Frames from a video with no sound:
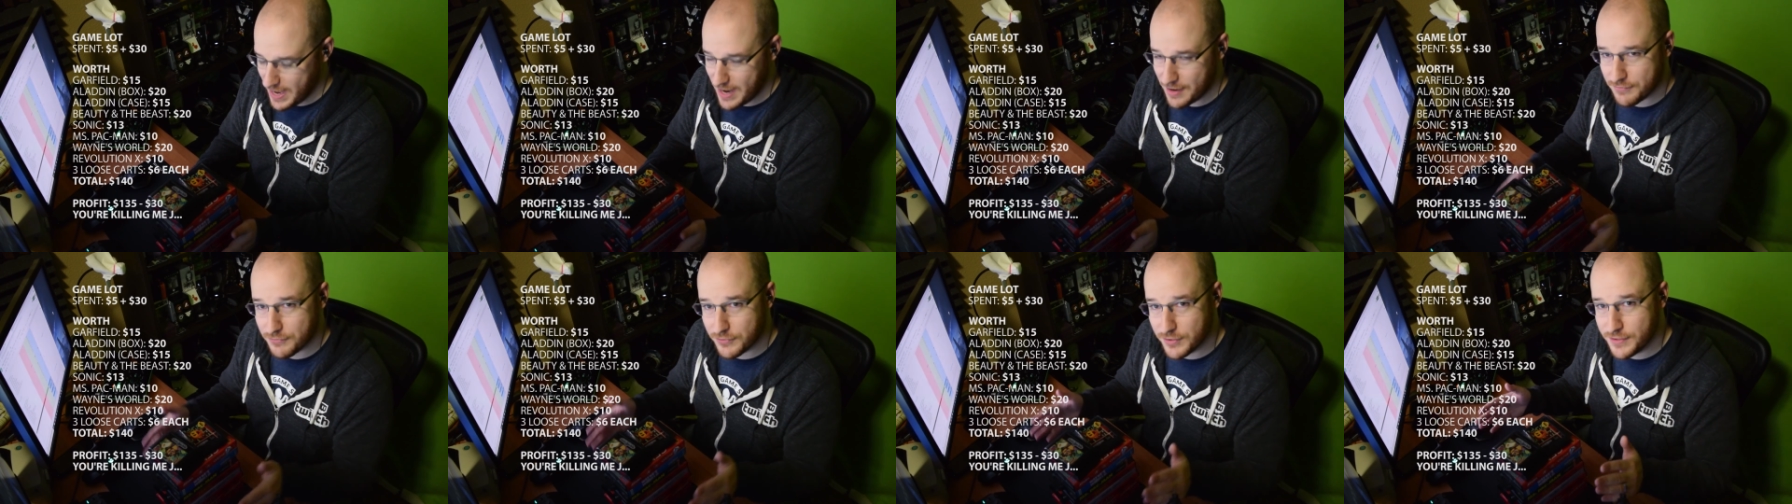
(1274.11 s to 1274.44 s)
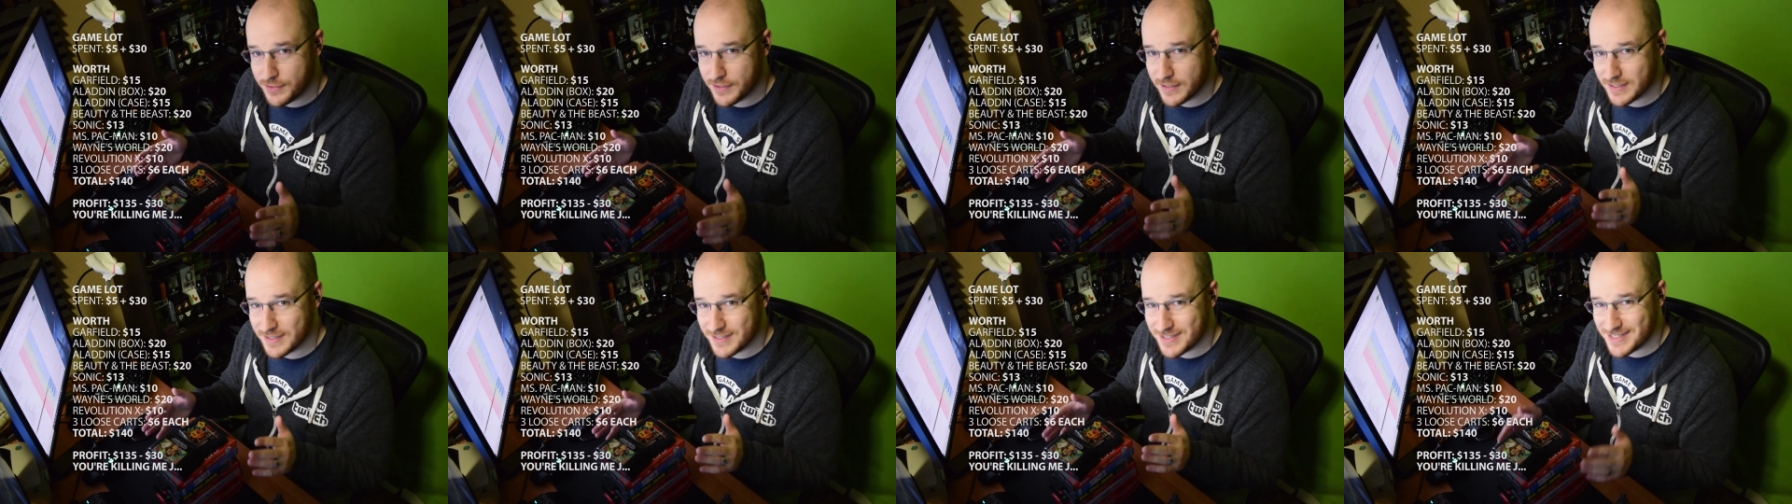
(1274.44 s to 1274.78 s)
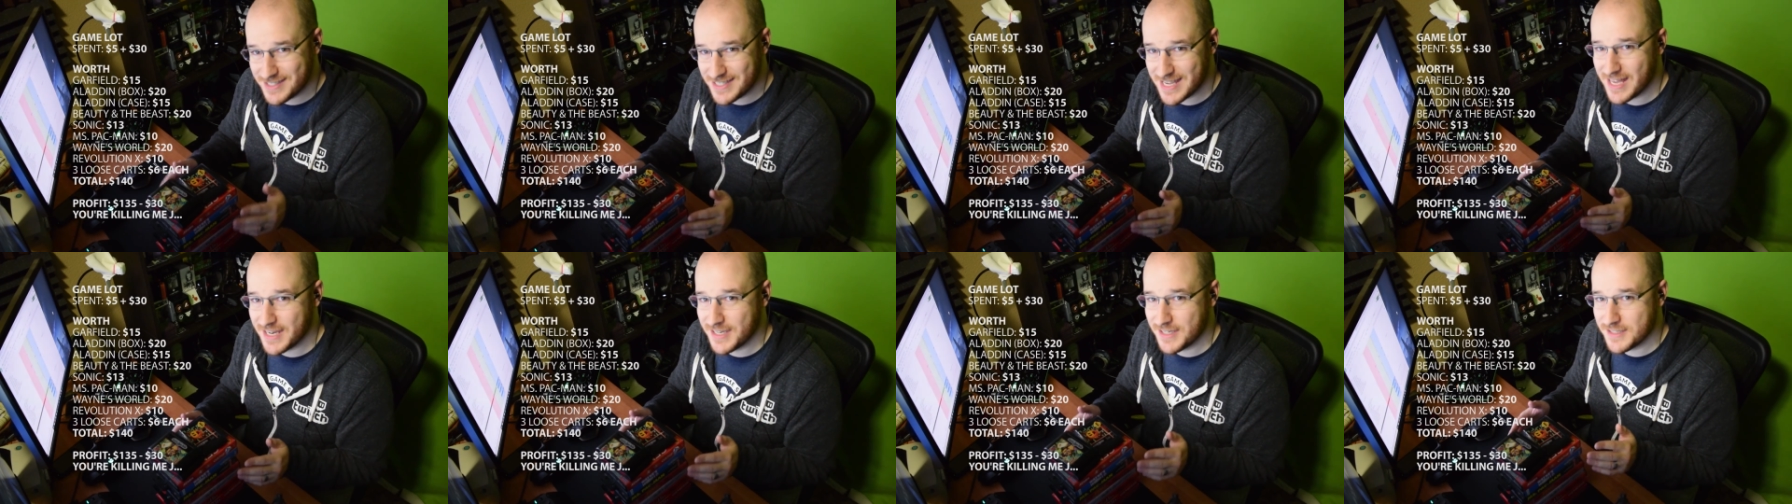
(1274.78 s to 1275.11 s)
everything
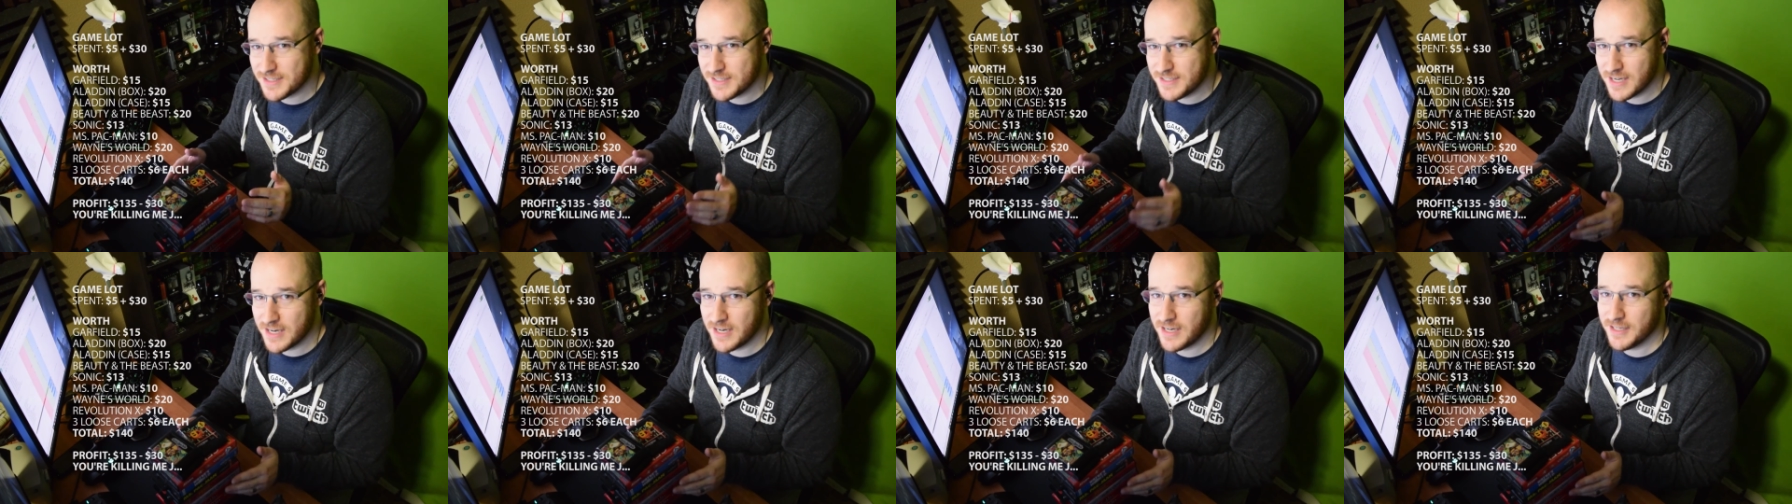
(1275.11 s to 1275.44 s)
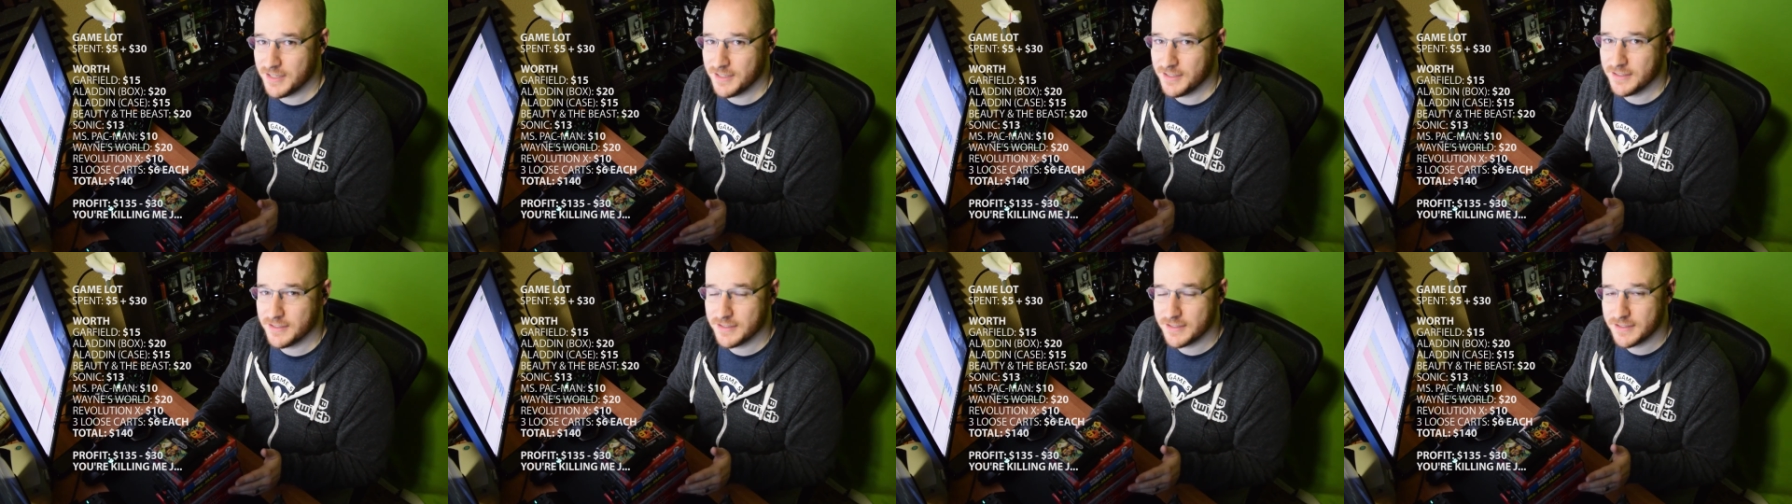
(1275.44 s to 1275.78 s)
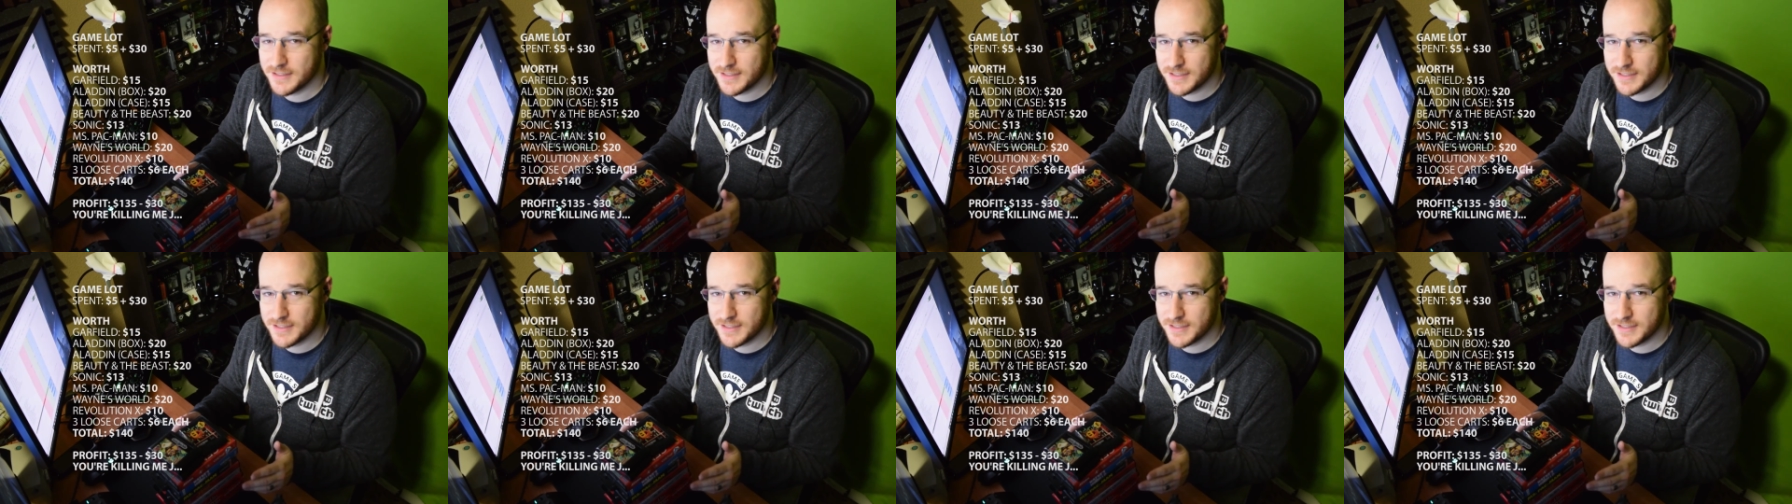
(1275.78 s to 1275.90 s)
said and done